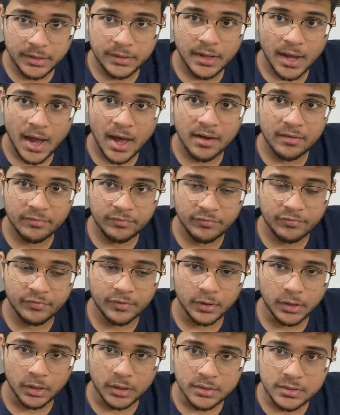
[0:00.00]

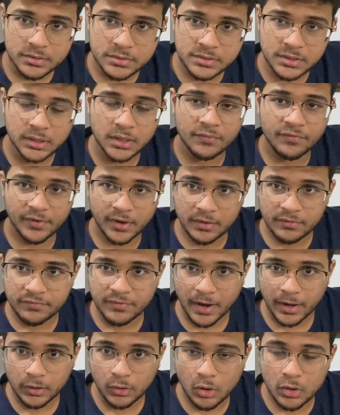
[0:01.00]
have significant
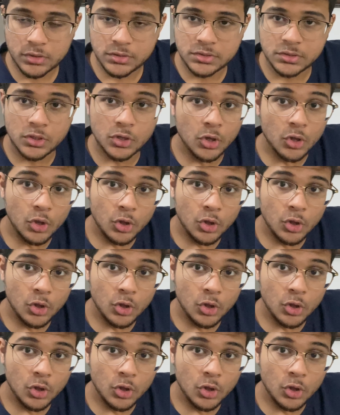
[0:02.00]
fat loss.